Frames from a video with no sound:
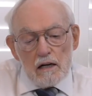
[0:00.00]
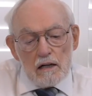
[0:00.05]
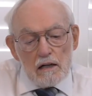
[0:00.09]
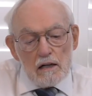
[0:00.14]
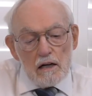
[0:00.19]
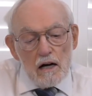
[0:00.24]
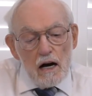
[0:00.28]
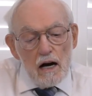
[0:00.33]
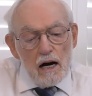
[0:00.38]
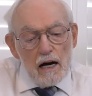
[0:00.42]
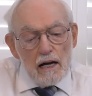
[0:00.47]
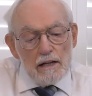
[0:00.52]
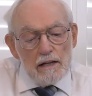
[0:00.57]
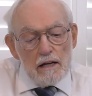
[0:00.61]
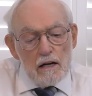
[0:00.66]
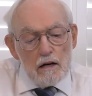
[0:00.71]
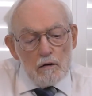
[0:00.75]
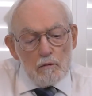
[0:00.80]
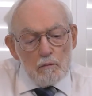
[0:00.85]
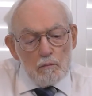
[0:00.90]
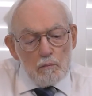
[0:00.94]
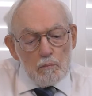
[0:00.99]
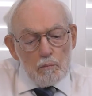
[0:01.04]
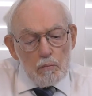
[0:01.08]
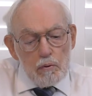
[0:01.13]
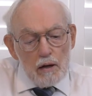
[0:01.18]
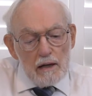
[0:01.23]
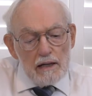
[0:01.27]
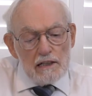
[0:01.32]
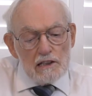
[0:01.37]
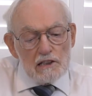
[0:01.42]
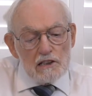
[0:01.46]
God
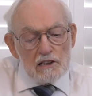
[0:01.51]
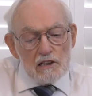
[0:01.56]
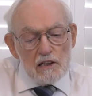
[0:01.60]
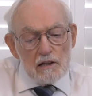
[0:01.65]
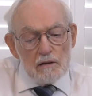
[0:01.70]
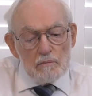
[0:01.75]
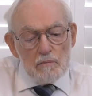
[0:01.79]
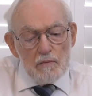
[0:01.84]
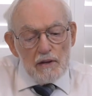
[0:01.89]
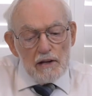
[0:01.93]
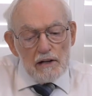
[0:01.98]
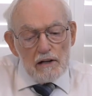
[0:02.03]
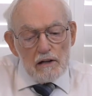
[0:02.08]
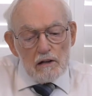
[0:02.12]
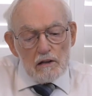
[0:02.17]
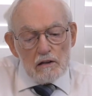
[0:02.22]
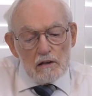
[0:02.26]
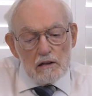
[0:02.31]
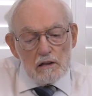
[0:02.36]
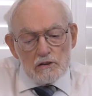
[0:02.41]
placed them there